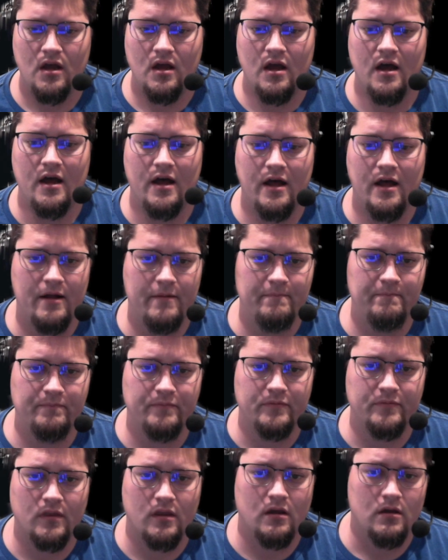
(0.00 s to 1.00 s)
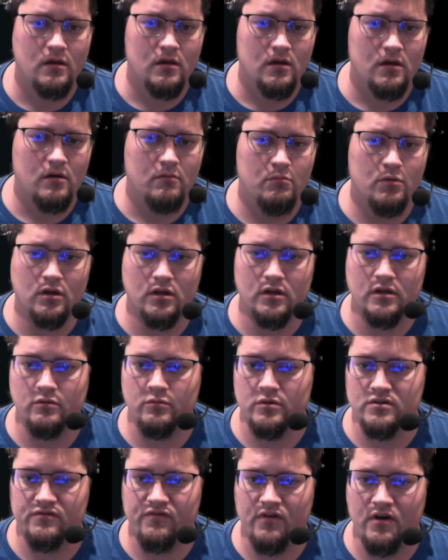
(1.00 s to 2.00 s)
Um, Merlin
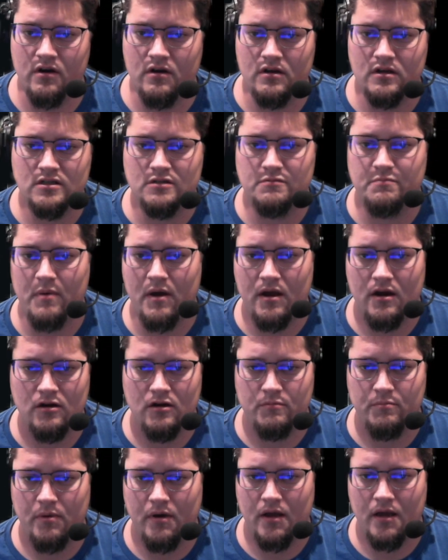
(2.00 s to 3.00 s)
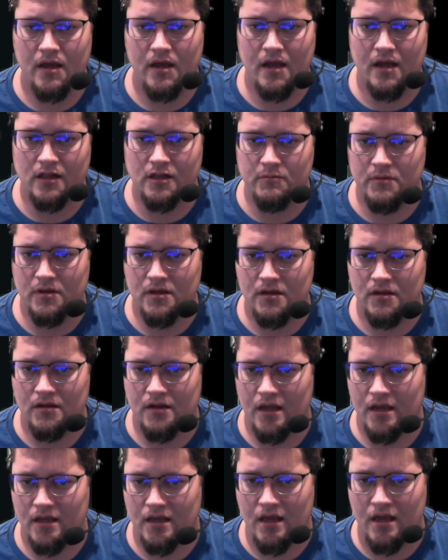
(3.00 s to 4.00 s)
was very inspired by Element,
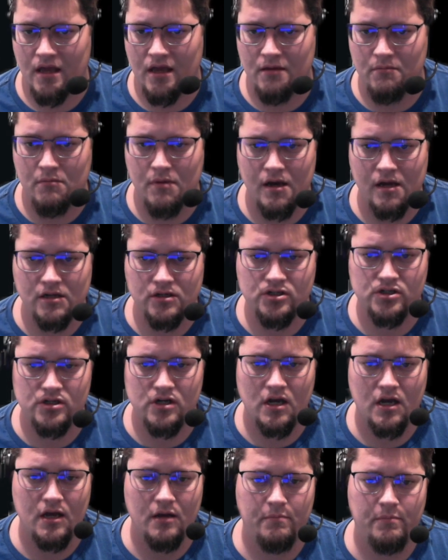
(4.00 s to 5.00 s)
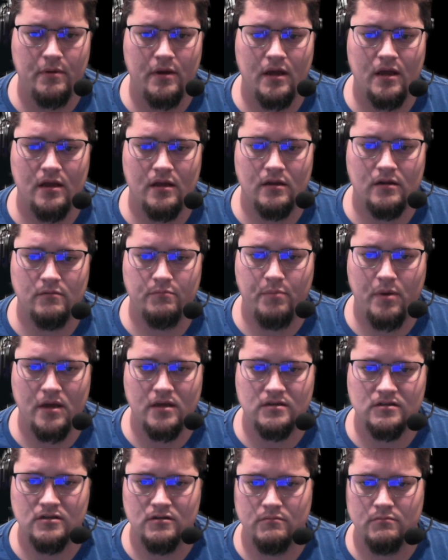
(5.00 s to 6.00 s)
aka Mod Shop, and
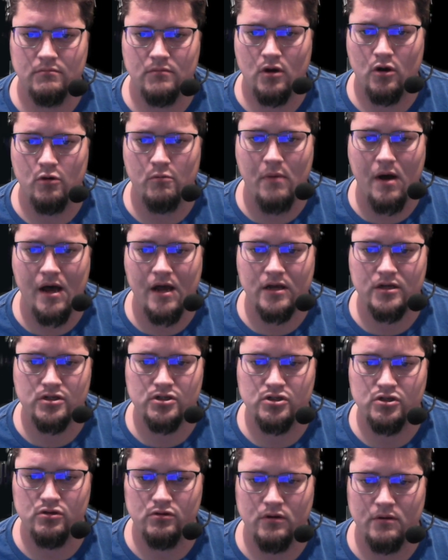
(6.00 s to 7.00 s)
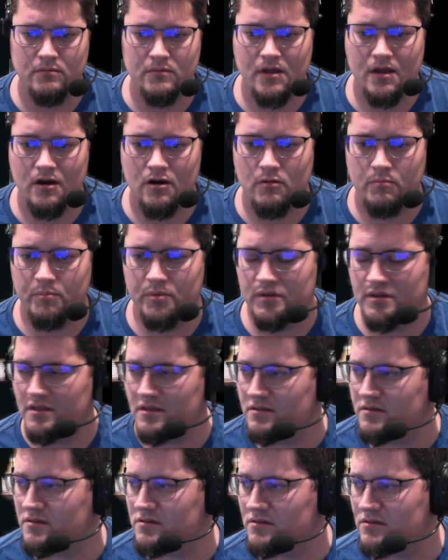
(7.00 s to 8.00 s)
pay some homage to him there. But
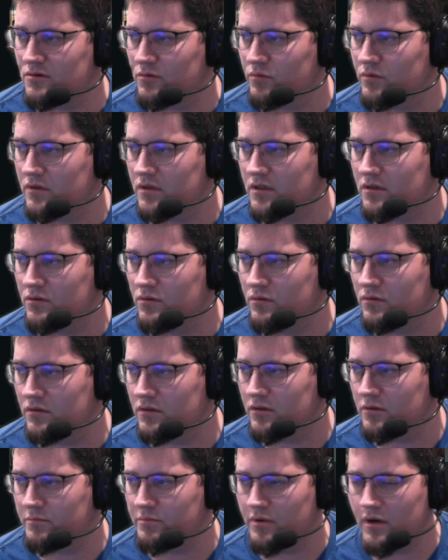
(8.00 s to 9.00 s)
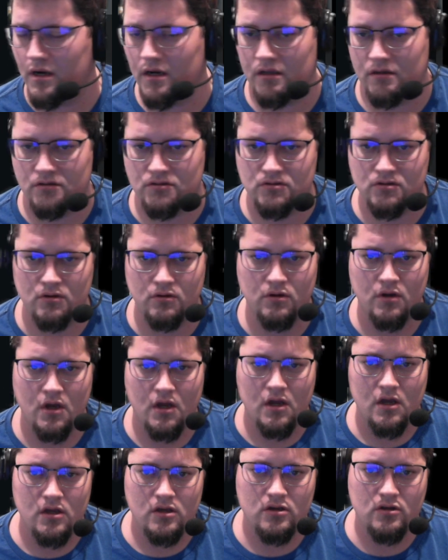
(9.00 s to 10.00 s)
this is the really cool little product. So,
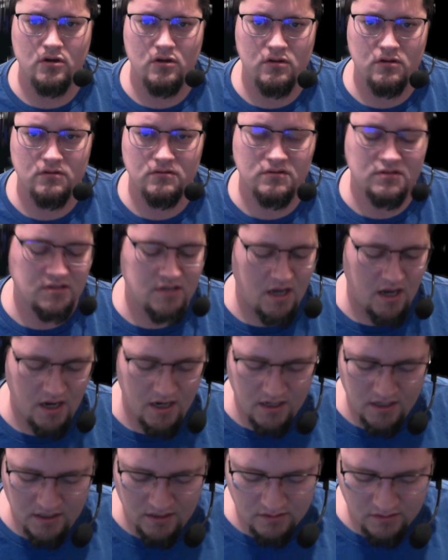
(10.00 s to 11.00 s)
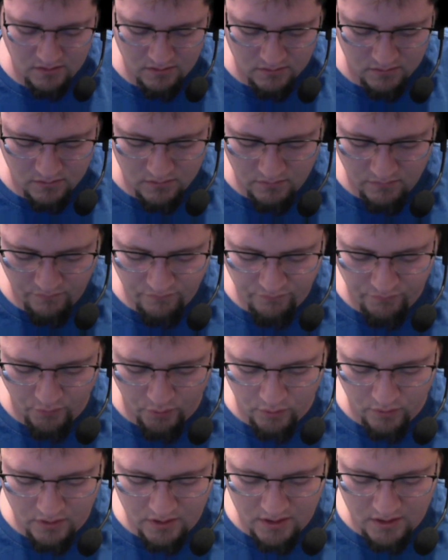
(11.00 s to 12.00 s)
you know, those tiny little
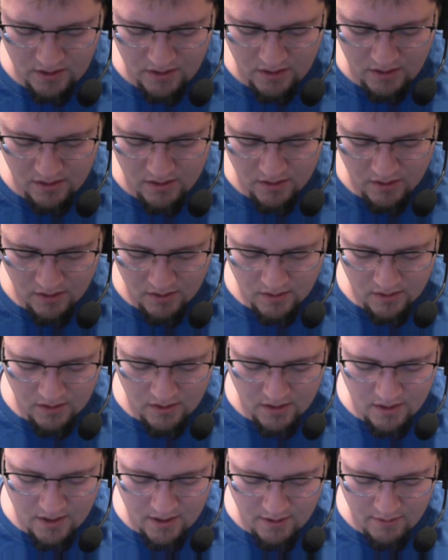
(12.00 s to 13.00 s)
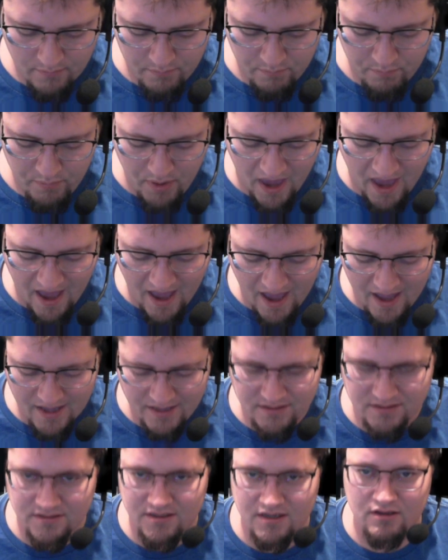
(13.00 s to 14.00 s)
4 gig uh,
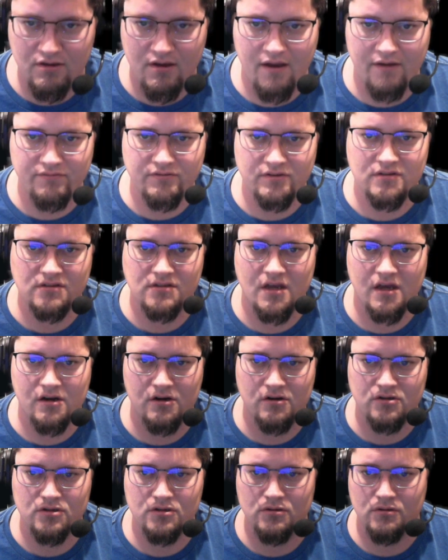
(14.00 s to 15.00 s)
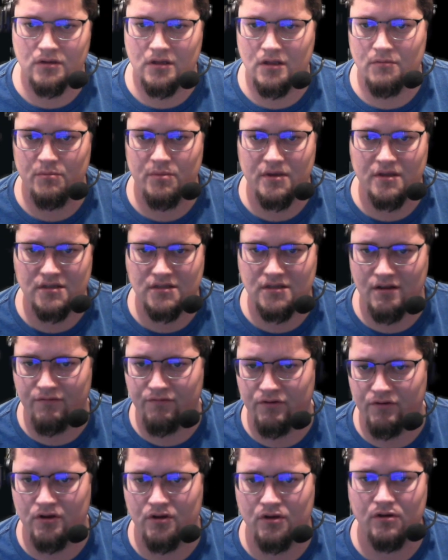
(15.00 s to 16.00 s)
pads that you have to solder to can be
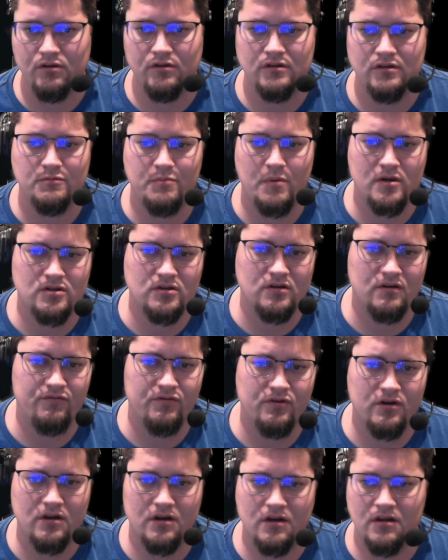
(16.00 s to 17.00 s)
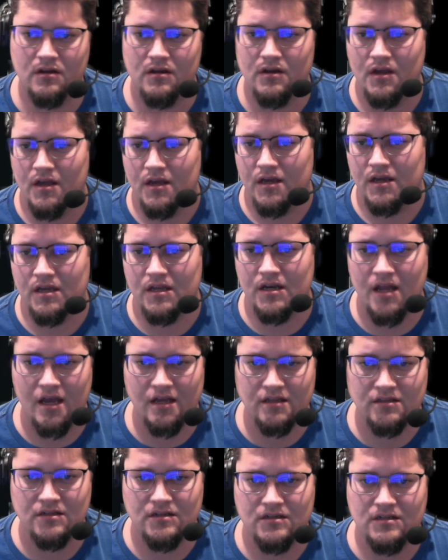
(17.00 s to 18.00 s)
difficult, especially if you're going to
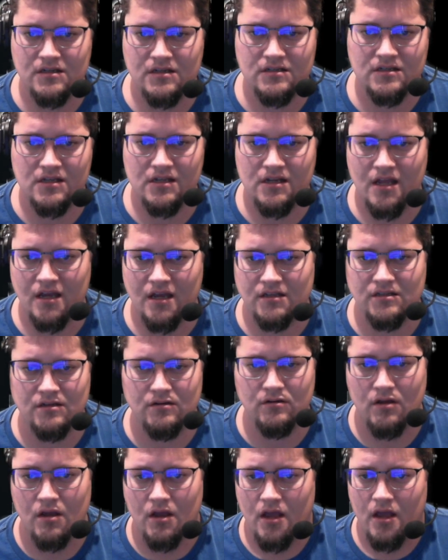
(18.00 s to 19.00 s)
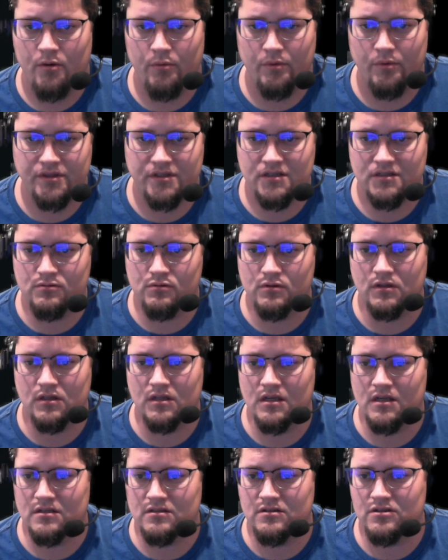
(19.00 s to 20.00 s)
connect and disconnect. And, and what this
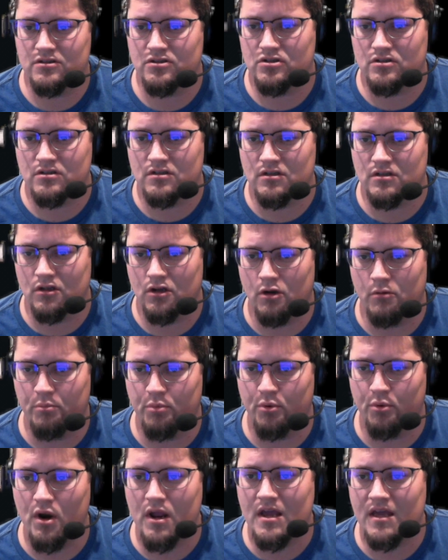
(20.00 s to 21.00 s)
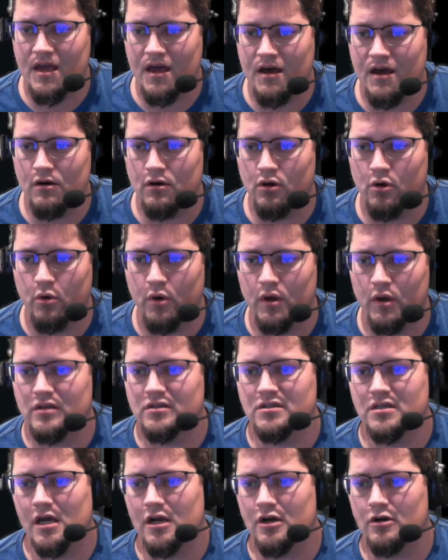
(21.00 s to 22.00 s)
really is, is just a little breakout quick
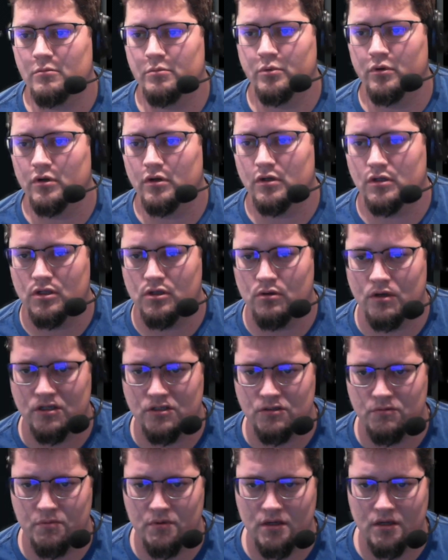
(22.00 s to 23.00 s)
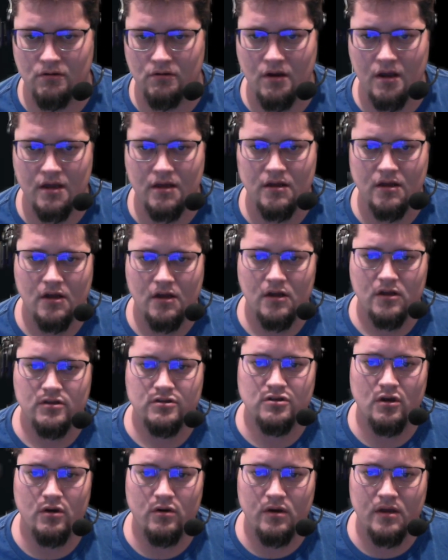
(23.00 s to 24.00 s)
solder board QSB, right?
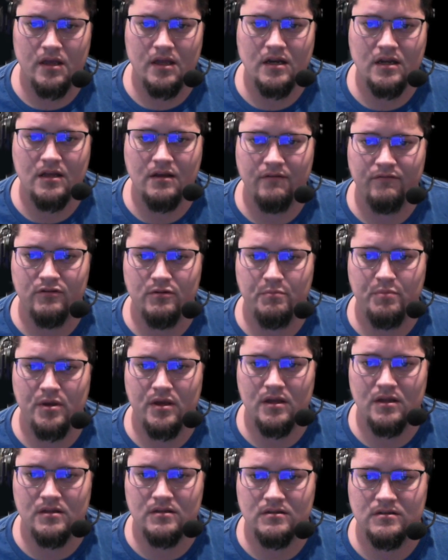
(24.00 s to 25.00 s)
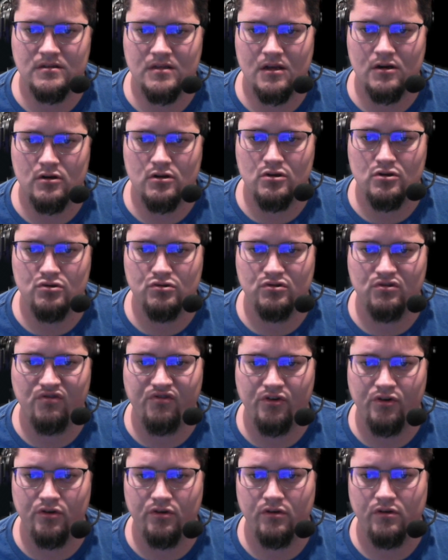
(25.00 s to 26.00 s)
So, any of the pins that are
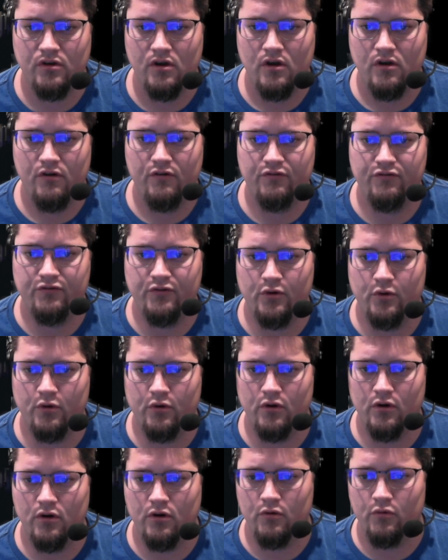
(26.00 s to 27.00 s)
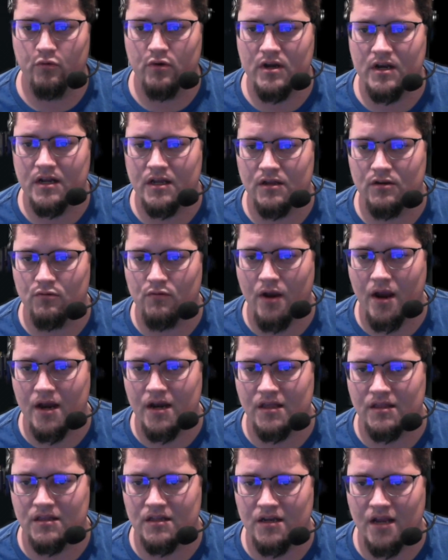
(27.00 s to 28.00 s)
useful for reading and
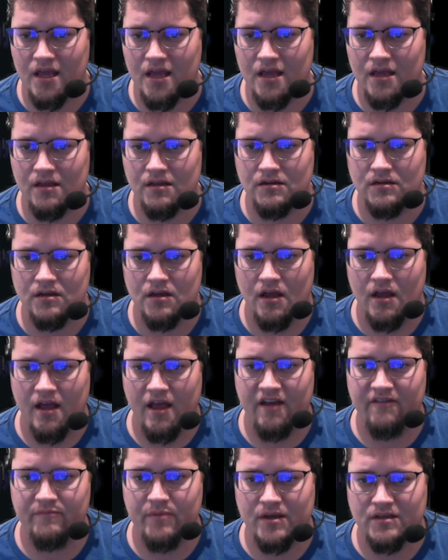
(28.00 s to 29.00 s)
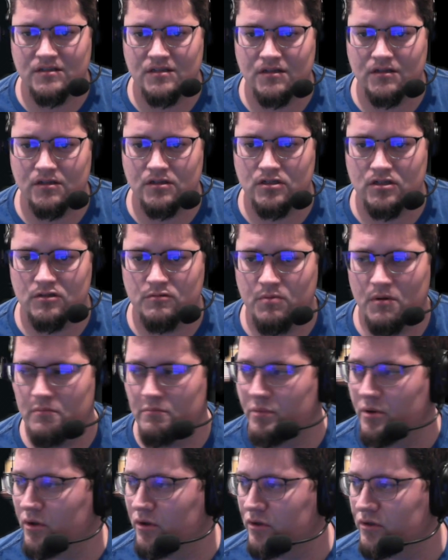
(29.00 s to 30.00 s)
writing the NAND have basically just been
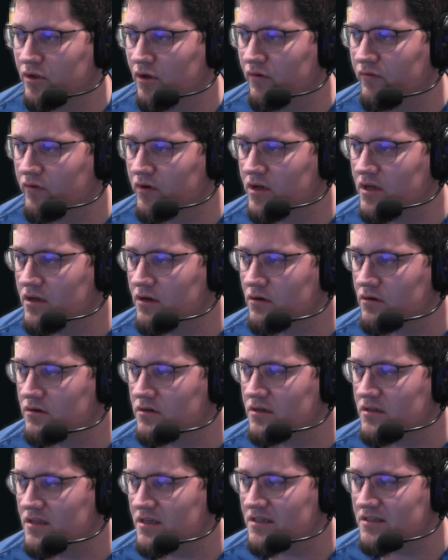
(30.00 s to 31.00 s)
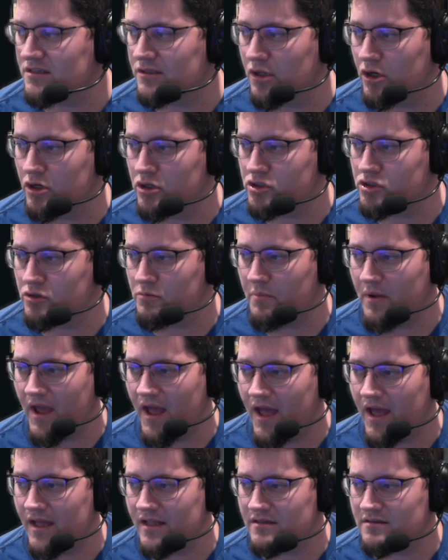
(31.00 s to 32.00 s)
pulled over here to these larger
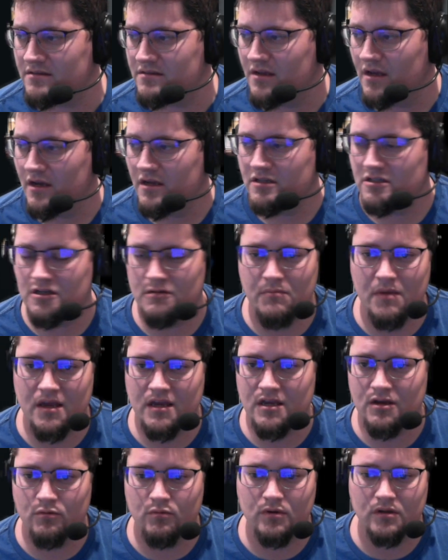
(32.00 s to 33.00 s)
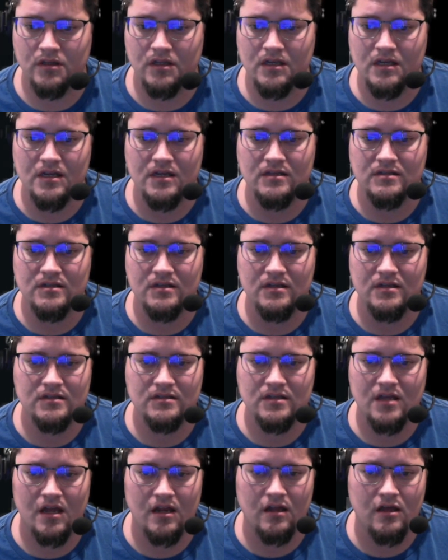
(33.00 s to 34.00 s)
pads to make it really easy.
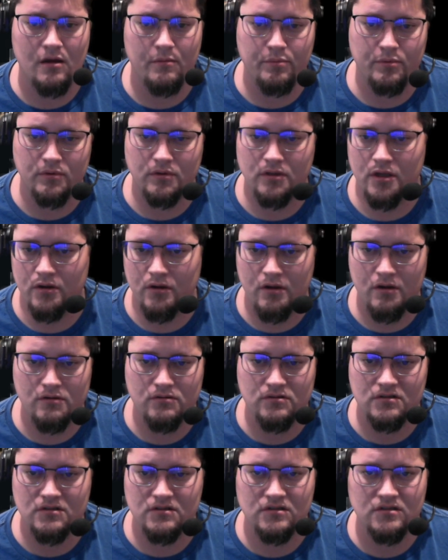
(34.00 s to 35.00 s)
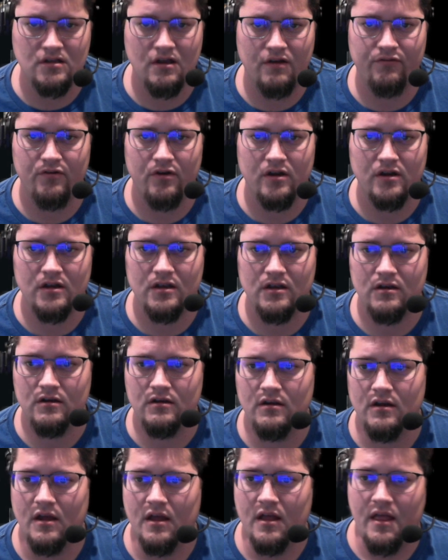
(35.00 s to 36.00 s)
It's got a couple logos and stuff on here.